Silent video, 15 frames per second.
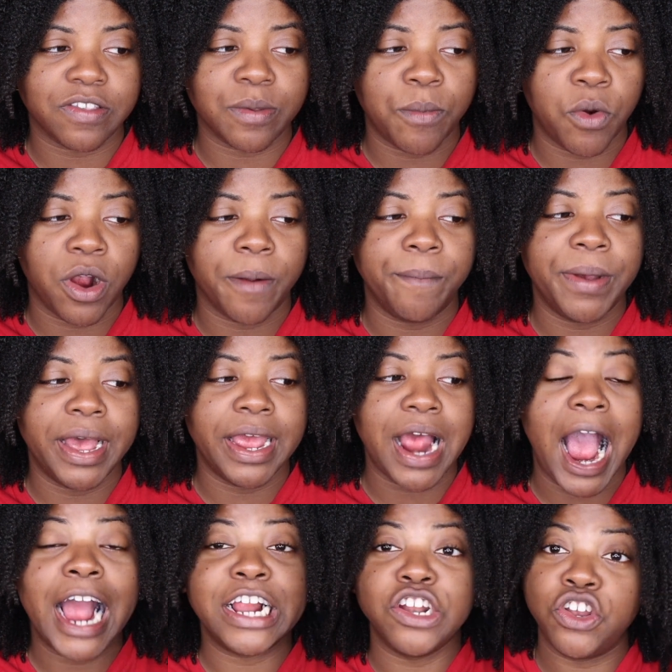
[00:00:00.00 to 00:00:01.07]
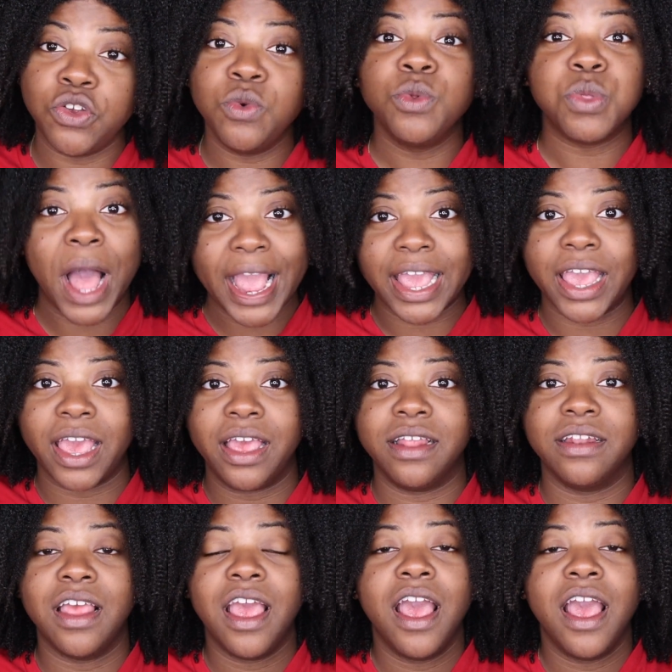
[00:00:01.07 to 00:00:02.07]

some more, but I do like it.